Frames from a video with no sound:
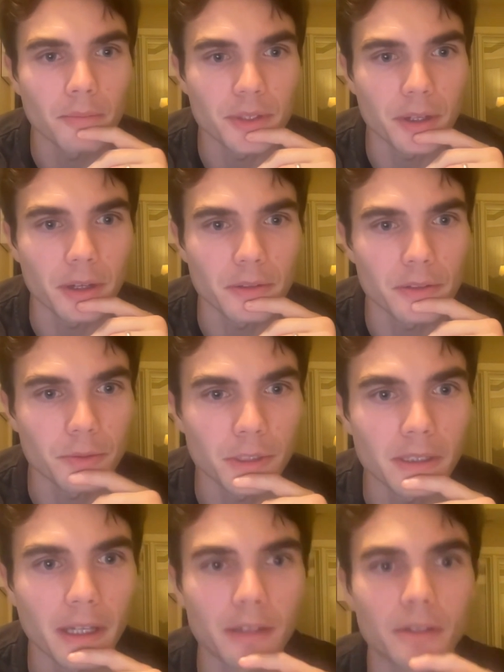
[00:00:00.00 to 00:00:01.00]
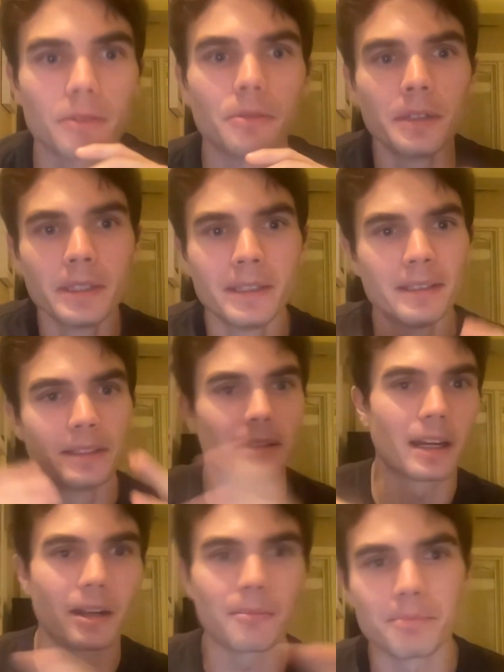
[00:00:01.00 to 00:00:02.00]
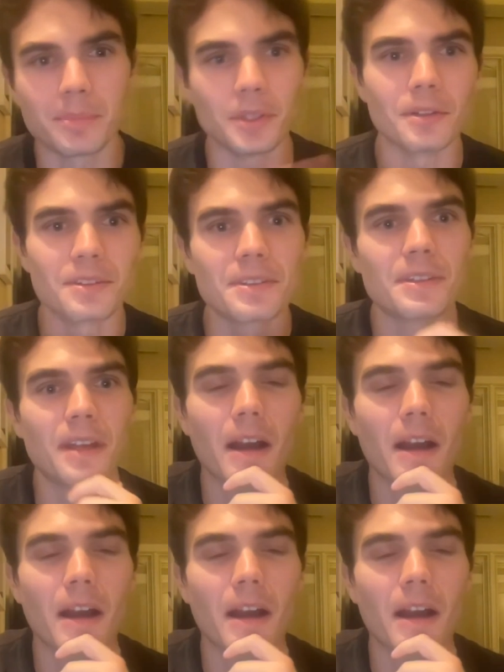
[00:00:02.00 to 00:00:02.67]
So it's sweet that you kind of built